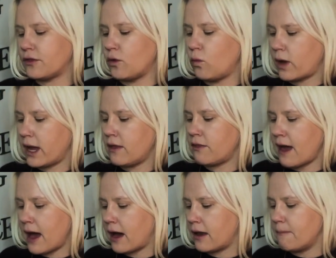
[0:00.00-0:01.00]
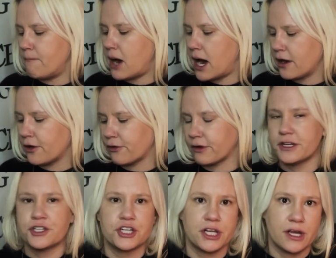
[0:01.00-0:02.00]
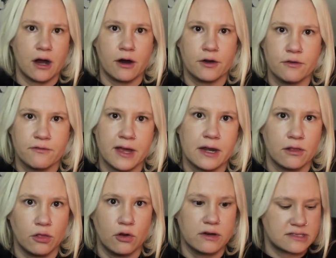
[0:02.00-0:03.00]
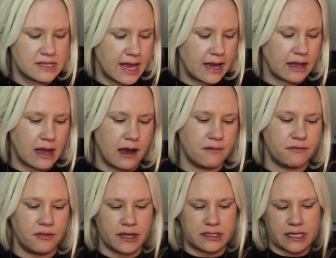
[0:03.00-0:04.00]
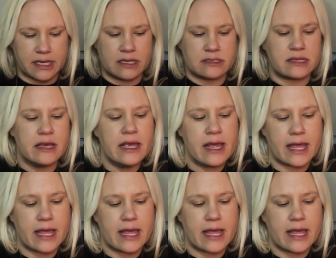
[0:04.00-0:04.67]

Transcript: the way that Maharishi Ayurveda looks at conflict is